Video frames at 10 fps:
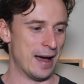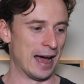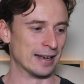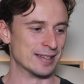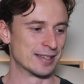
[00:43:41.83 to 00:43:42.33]

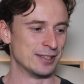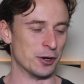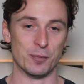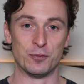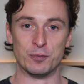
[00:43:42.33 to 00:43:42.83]
And, you
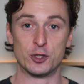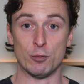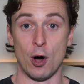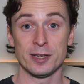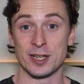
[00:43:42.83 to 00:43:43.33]
know, the
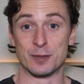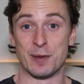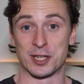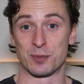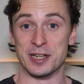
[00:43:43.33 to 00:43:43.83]
Dubois is at his best